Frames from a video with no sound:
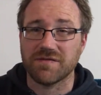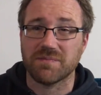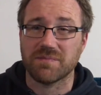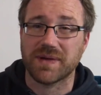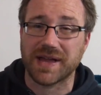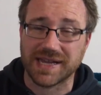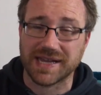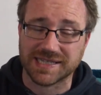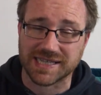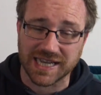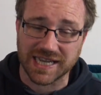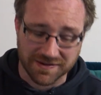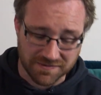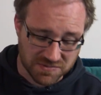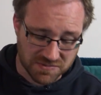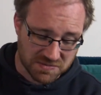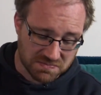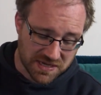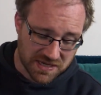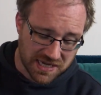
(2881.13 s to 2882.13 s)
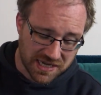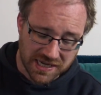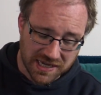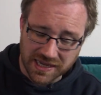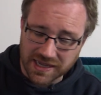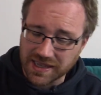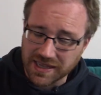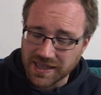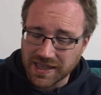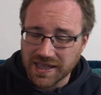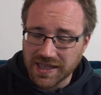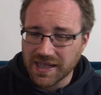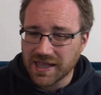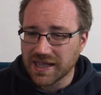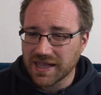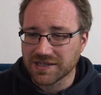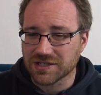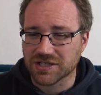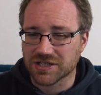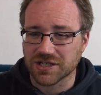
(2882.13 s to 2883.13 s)
bear to hear him speak.
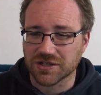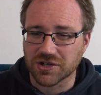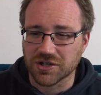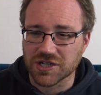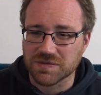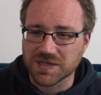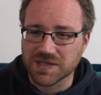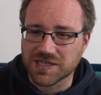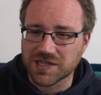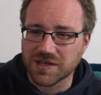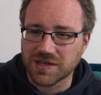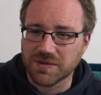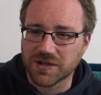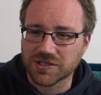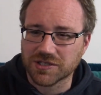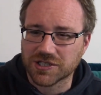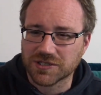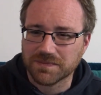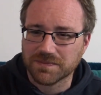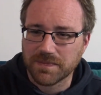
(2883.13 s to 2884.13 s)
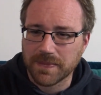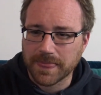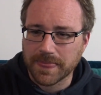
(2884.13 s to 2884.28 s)
He just annoys me too much.